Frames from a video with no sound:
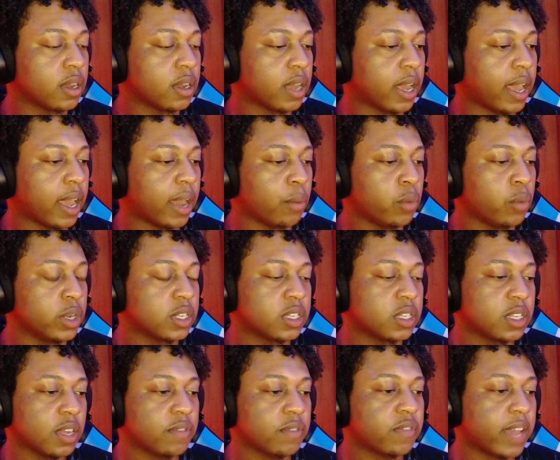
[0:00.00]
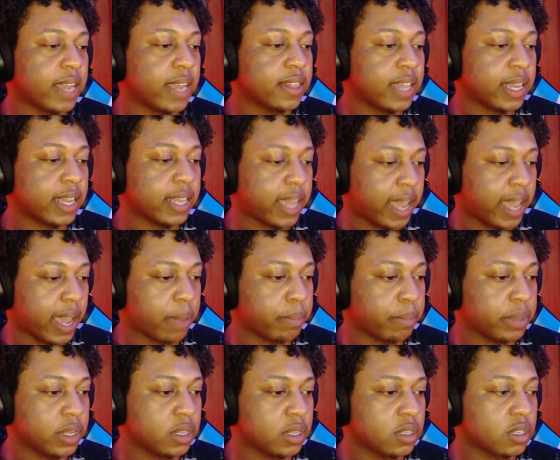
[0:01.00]
When stuff like that
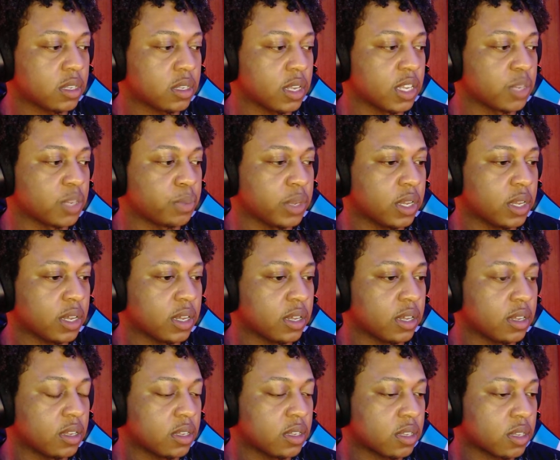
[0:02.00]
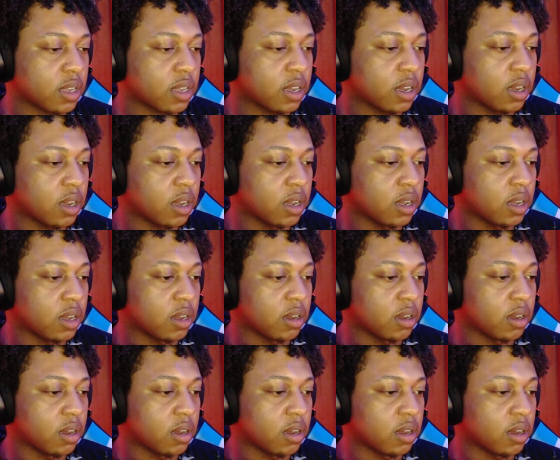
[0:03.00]
happens, it's because,
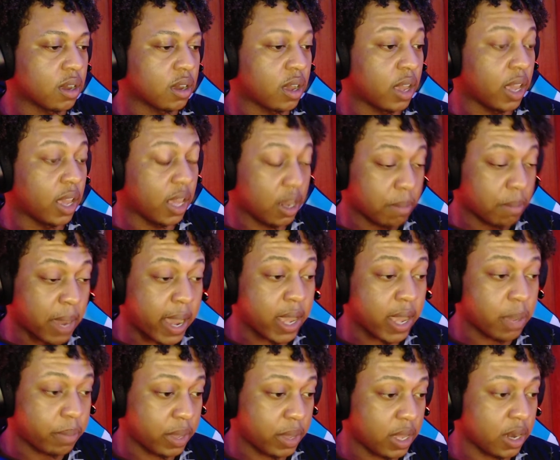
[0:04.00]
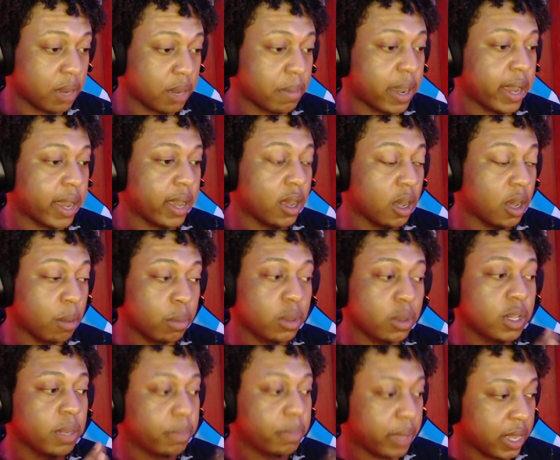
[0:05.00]
in my opinion, my humble
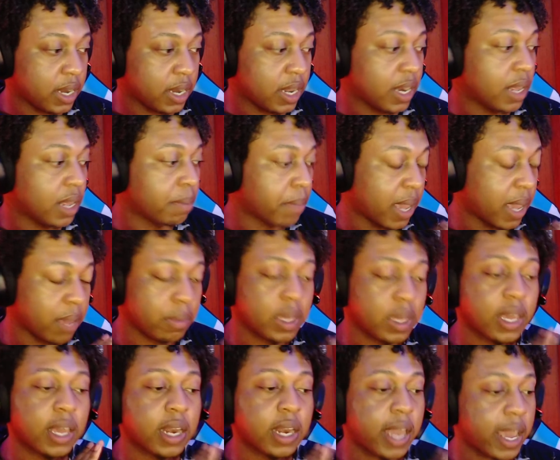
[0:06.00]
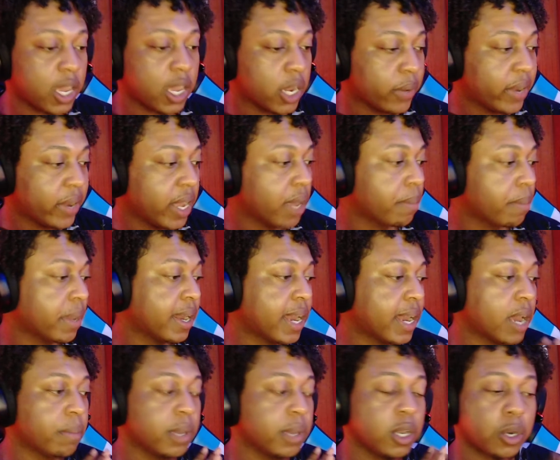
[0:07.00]
opinion, it may be inaccurate, it may
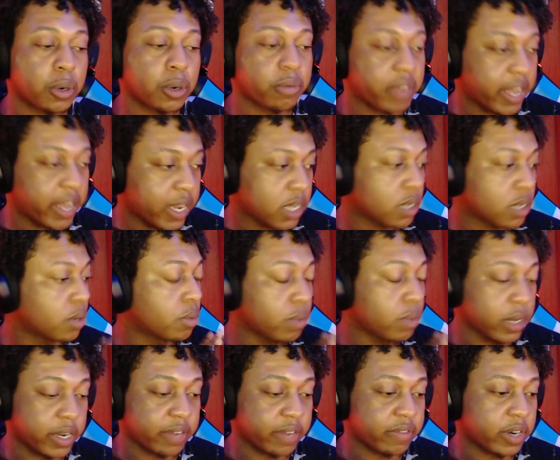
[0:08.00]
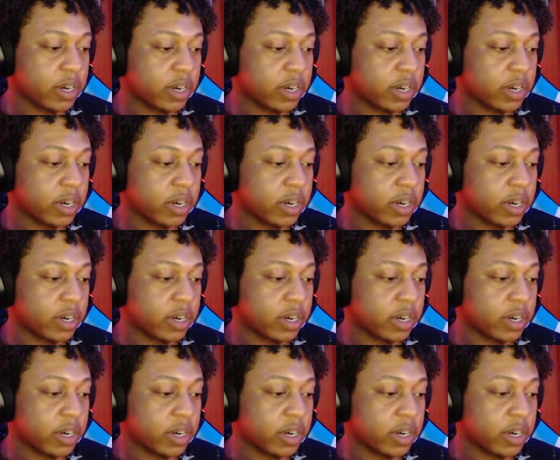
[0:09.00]
not be correct, whatever.